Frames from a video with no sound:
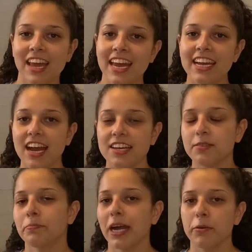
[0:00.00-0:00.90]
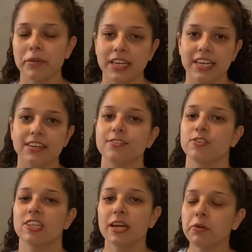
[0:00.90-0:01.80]
Hey guys, BioBean here.
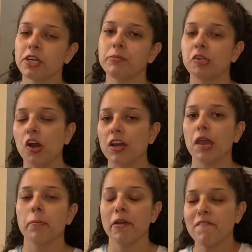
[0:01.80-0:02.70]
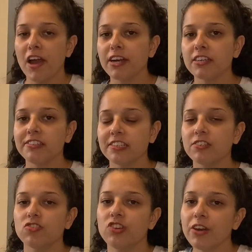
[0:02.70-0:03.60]
So today we're going to be talking about
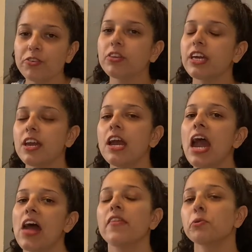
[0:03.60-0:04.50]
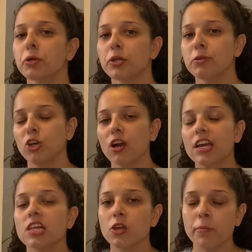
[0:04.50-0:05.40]
viruses generally, and then we're going to be
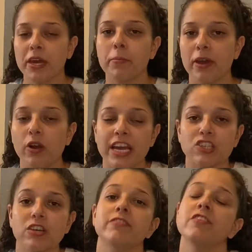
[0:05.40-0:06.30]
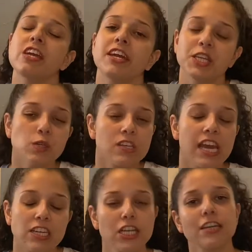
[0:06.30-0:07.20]
talking a little bit about HIV and using
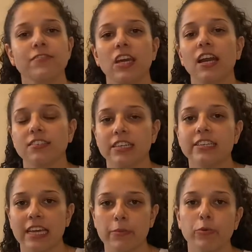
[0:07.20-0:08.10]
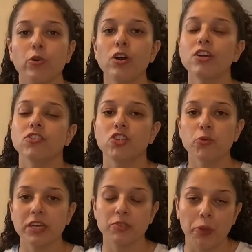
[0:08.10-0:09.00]
HIV as an example
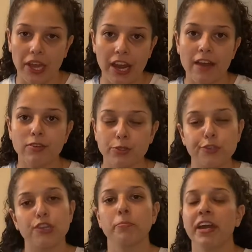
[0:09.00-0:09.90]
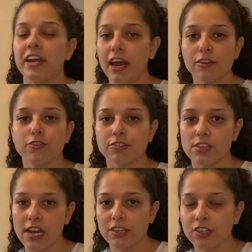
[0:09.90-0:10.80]
to explain evolution by natural
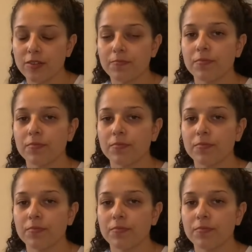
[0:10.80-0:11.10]
selection.